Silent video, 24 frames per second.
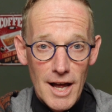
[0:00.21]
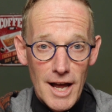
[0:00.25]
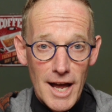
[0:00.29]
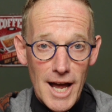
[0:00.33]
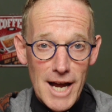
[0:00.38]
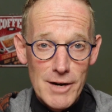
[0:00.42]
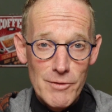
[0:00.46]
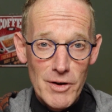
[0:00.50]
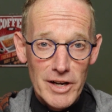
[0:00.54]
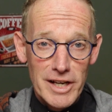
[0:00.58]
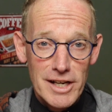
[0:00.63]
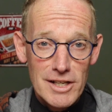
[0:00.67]

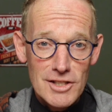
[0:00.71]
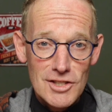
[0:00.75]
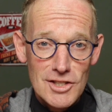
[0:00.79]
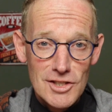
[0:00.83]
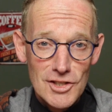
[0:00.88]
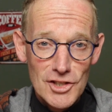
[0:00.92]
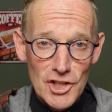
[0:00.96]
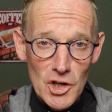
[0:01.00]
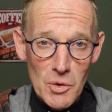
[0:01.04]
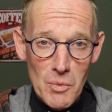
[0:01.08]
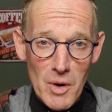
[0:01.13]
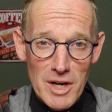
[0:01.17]
Henry
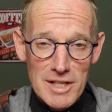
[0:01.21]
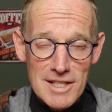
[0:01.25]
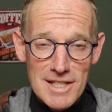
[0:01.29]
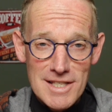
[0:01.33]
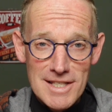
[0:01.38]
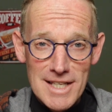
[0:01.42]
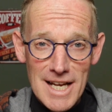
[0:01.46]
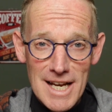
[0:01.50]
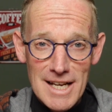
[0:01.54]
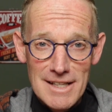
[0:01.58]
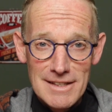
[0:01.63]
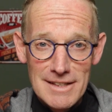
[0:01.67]
Kissinger once
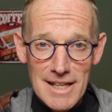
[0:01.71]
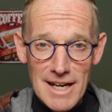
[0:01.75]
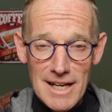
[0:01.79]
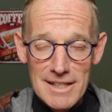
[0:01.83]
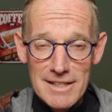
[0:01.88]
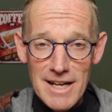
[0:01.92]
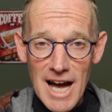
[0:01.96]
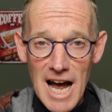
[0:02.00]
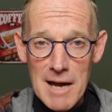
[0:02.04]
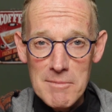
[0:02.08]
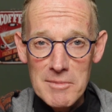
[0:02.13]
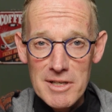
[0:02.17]
said that a
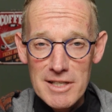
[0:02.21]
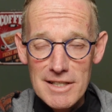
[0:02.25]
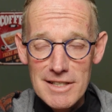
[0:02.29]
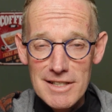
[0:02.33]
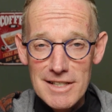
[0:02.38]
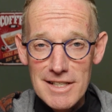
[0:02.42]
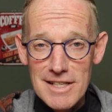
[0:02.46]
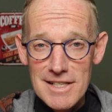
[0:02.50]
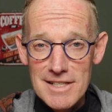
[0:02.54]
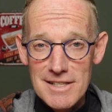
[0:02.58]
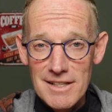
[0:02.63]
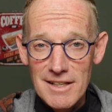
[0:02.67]
diamond
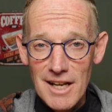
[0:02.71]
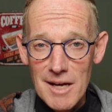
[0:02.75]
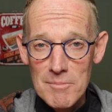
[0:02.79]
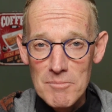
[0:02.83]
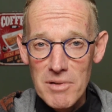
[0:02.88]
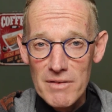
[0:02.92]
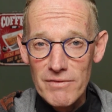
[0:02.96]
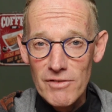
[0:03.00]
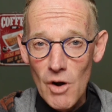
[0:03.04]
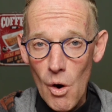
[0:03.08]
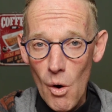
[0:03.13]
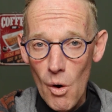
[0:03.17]
is a lump
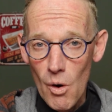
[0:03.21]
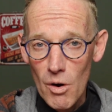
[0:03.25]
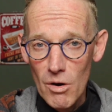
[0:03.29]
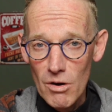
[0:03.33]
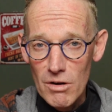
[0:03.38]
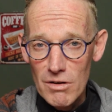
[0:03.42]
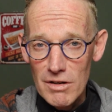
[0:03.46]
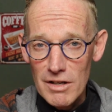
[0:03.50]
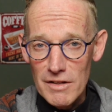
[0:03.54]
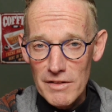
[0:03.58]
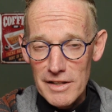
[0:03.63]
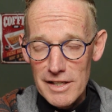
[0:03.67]
of
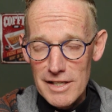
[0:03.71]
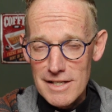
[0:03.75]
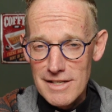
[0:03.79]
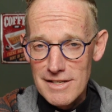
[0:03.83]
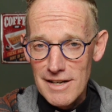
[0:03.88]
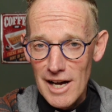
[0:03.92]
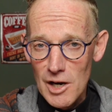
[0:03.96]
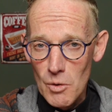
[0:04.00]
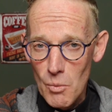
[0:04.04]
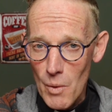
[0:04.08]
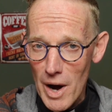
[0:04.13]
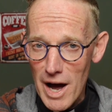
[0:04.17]
coal that has
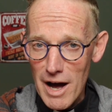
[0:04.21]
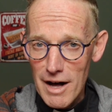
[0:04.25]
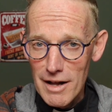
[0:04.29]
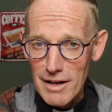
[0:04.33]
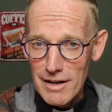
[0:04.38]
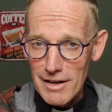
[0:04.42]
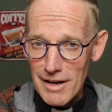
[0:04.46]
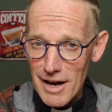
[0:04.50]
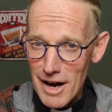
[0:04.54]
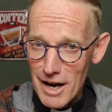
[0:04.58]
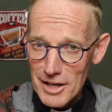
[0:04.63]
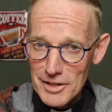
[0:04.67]
done
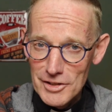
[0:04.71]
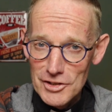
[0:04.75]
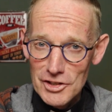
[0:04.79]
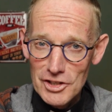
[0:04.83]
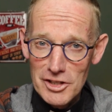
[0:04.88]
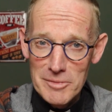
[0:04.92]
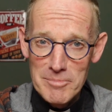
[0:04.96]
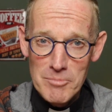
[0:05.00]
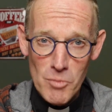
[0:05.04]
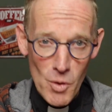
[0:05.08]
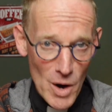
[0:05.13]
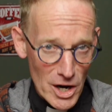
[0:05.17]
well
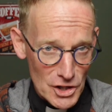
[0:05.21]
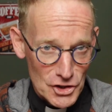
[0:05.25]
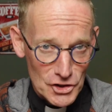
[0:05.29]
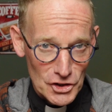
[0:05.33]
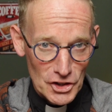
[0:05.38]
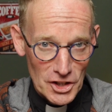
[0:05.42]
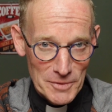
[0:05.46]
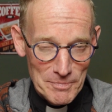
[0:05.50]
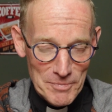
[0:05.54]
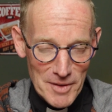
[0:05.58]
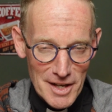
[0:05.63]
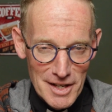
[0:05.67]
under
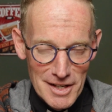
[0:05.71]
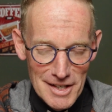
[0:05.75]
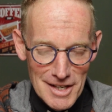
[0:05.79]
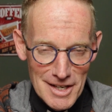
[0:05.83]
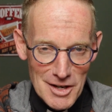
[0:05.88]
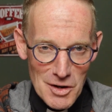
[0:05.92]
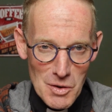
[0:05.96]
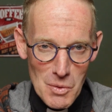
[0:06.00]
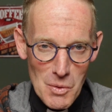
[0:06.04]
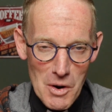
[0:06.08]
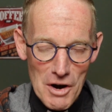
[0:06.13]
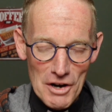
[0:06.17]
pressure.
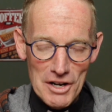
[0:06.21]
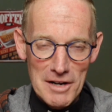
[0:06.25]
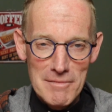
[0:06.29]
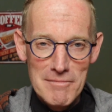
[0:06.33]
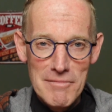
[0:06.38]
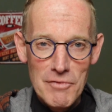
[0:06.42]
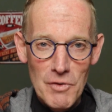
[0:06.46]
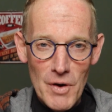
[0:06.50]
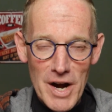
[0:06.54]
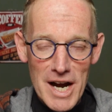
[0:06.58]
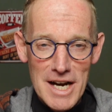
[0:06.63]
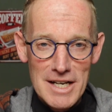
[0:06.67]
Welcome,
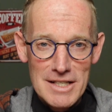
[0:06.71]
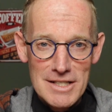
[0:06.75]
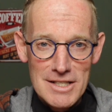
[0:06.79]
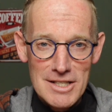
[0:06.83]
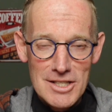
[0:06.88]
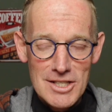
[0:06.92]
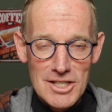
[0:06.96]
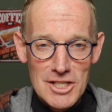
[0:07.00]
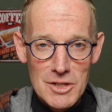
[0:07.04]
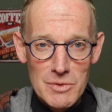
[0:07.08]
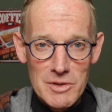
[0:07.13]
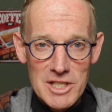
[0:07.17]

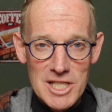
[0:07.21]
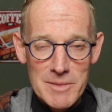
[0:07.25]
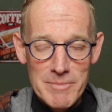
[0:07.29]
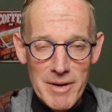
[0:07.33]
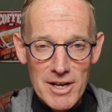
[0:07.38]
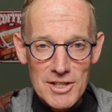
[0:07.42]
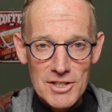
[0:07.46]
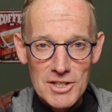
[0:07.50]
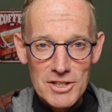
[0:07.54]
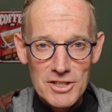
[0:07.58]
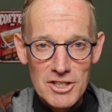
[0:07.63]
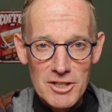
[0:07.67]
friends, to a
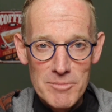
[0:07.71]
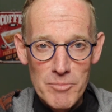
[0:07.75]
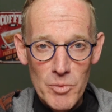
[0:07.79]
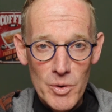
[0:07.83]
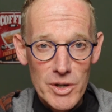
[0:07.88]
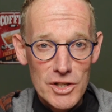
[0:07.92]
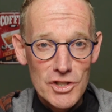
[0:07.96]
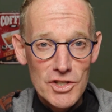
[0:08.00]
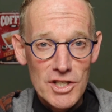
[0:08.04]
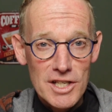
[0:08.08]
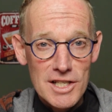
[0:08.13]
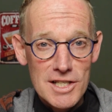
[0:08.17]
special
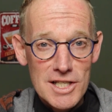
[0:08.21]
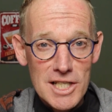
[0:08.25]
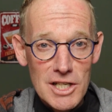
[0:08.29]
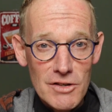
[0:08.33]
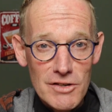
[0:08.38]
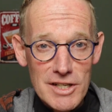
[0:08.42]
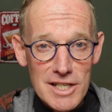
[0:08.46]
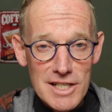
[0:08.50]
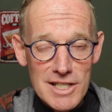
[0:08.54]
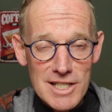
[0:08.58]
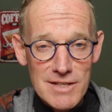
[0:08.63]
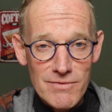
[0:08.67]
preaching
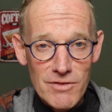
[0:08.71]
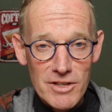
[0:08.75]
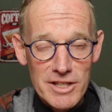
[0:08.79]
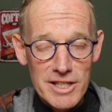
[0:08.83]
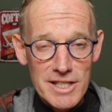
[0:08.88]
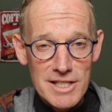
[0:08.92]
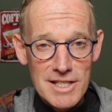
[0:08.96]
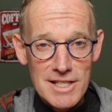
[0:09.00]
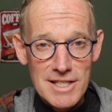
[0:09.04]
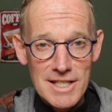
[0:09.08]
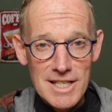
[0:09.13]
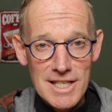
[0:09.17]
series for
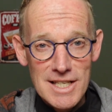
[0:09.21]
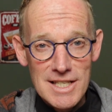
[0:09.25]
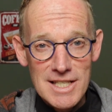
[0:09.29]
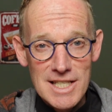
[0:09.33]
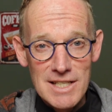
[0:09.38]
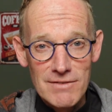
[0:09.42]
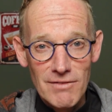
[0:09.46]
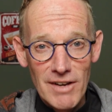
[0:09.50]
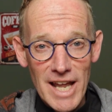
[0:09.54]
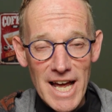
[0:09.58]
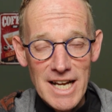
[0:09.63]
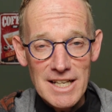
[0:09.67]
this season
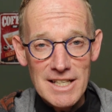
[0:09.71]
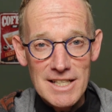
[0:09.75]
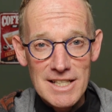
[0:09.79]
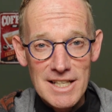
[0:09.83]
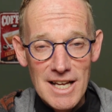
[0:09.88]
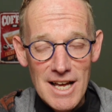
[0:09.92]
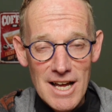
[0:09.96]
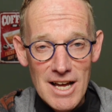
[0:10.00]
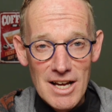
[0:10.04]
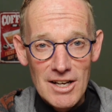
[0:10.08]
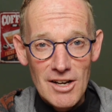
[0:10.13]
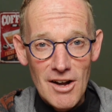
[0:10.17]
of Lent
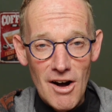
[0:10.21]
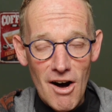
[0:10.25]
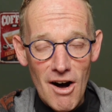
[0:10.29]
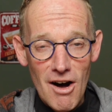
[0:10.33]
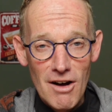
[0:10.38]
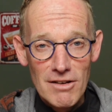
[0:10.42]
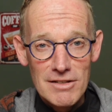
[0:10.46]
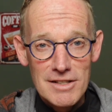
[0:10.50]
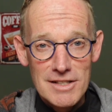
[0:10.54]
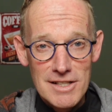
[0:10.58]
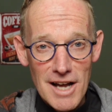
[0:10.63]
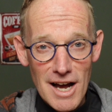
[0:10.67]

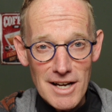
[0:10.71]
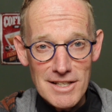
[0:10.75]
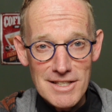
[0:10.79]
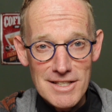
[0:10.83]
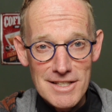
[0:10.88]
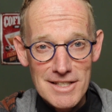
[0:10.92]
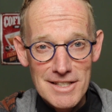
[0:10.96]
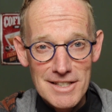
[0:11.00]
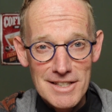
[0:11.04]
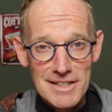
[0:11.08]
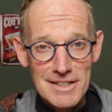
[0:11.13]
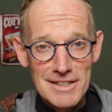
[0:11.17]
called
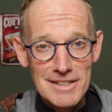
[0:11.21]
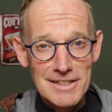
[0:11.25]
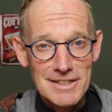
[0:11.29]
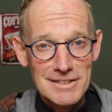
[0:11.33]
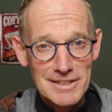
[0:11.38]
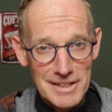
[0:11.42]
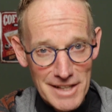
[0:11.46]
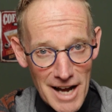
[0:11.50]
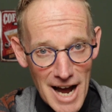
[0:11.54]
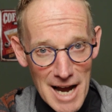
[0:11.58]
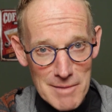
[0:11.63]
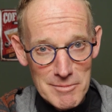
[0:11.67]
Dust
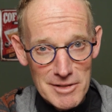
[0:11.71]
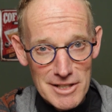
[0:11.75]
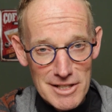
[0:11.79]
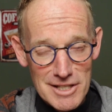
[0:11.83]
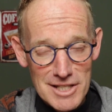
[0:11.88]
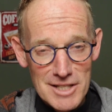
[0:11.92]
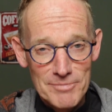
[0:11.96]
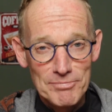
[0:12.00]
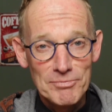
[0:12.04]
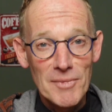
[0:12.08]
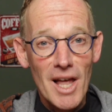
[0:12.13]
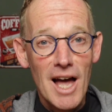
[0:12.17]
to
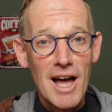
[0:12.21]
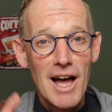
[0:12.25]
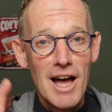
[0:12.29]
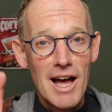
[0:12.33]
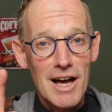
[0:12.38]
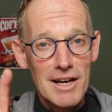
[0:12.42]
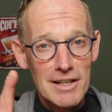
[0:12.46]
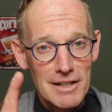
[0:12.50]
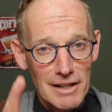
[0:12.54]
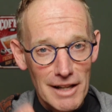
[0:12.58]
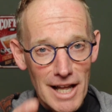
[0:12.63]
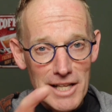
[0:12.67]
Diamonds.
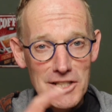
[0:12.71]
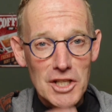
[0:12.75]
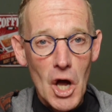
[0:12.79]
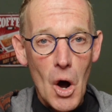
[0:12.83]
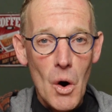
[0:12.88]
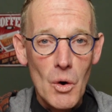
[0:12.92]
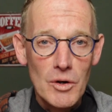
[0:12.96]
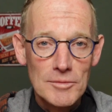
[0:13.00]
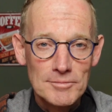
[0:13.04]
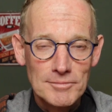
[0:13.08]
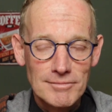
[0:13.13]
Let's go.